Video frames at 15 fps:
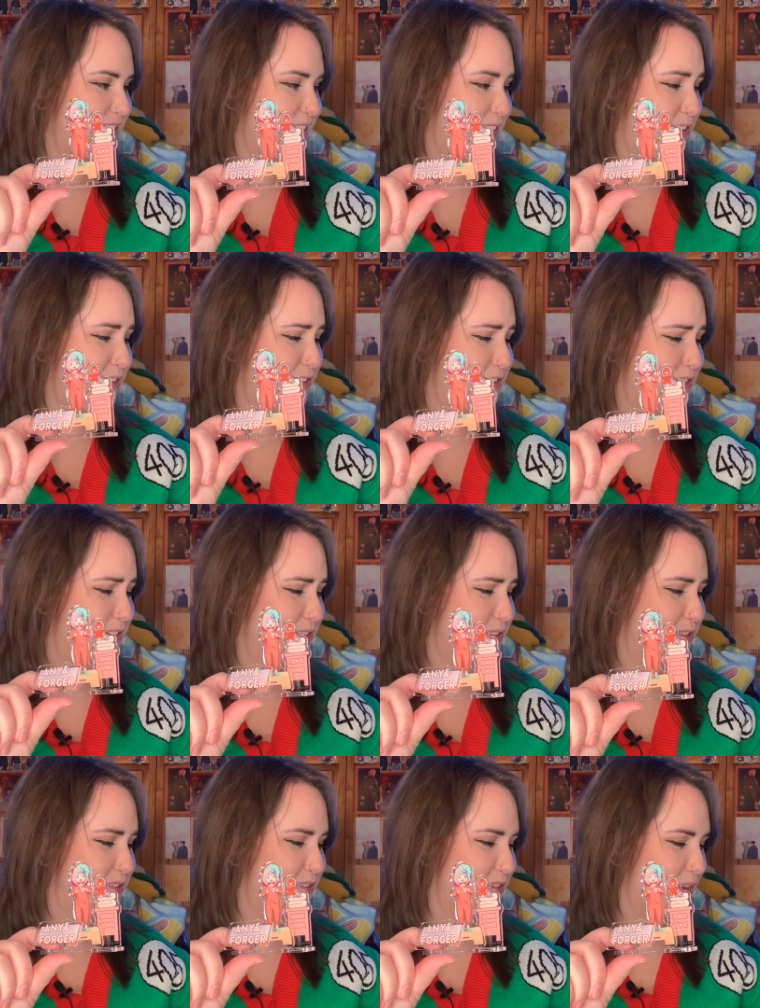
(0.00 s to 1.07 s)
They're
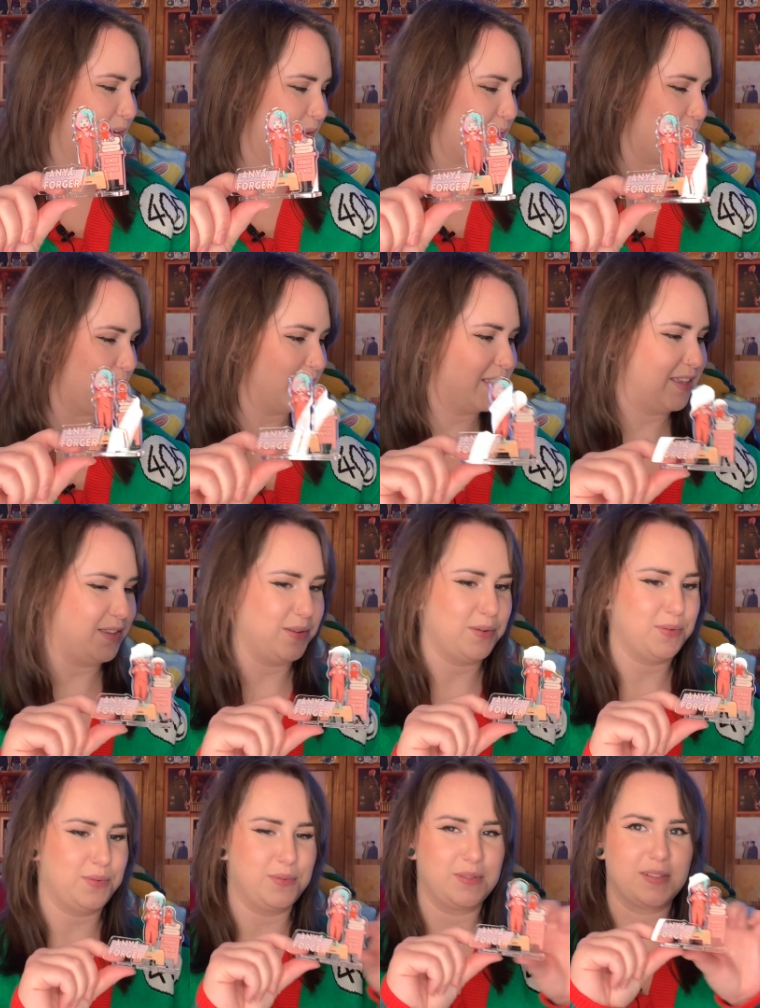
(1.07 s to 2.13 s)
just so
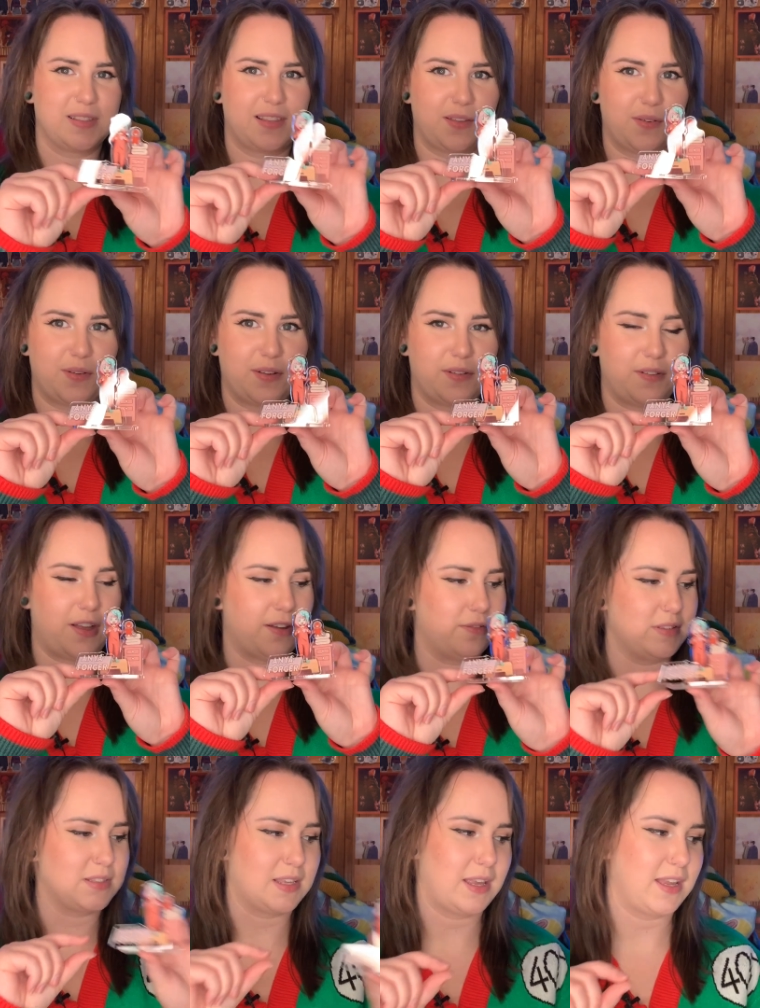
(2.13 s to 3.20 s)
cute. So
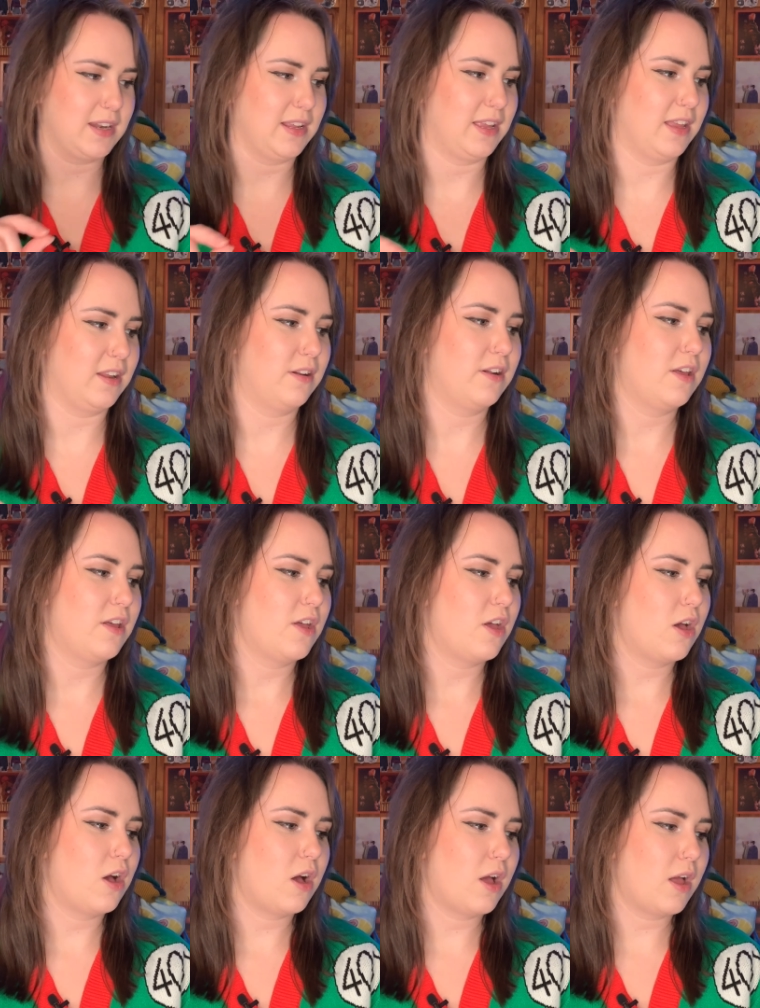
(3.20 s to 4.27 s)
obviously I had to get
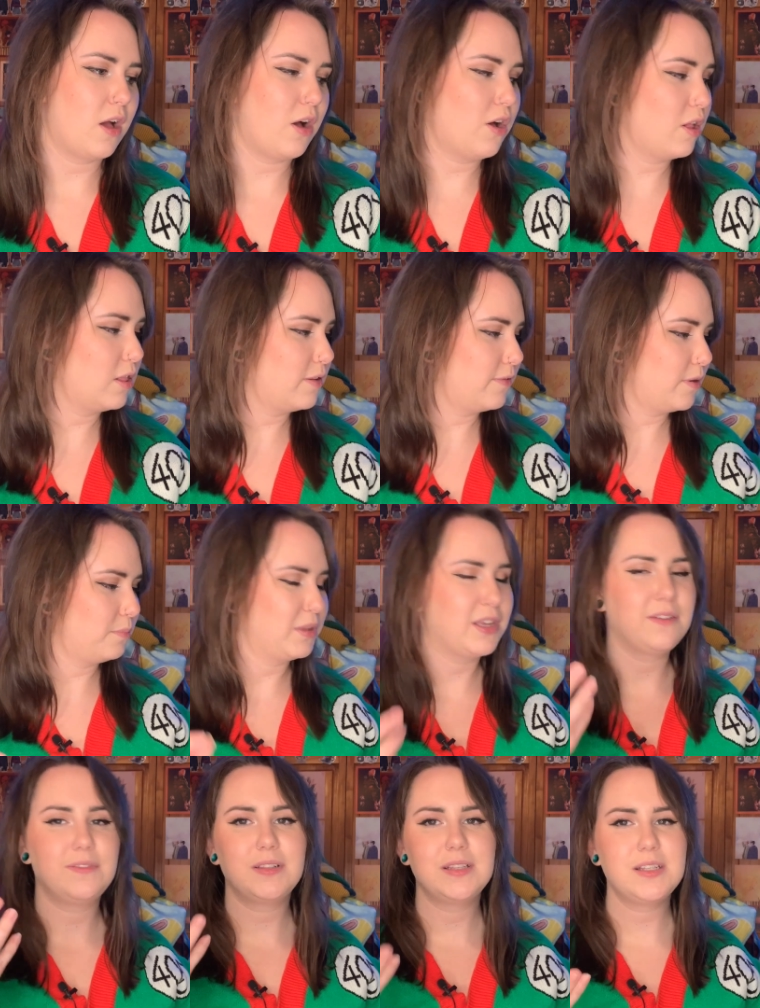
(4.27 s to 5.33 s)
all of them. Like
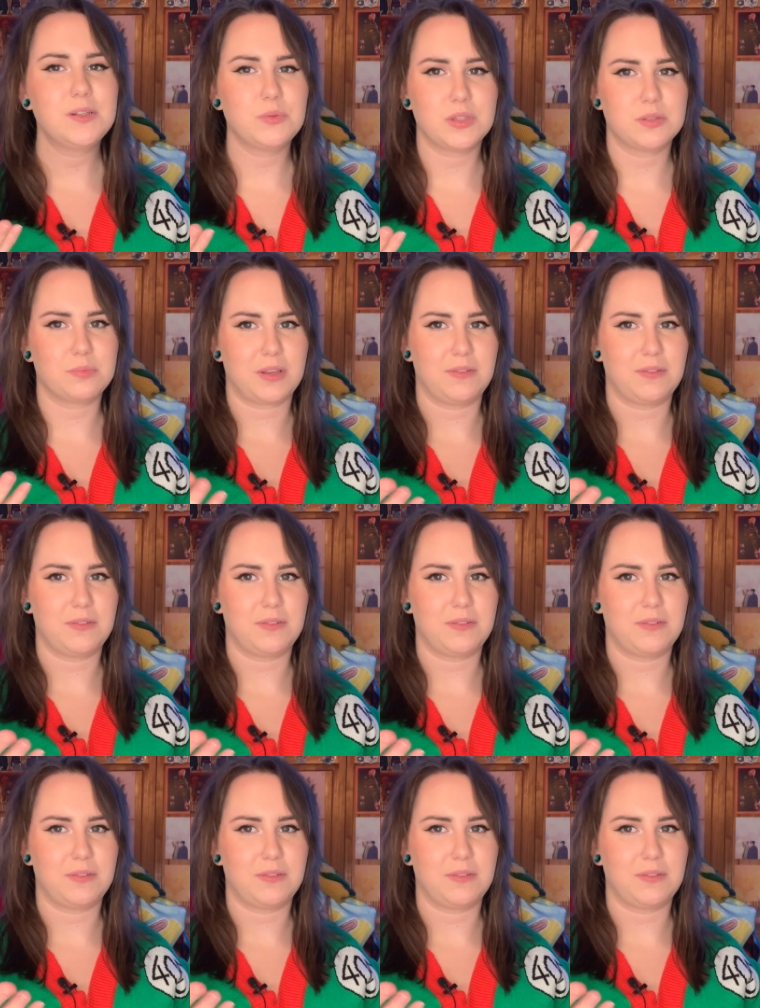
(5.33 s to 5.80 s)
I feel like with Spy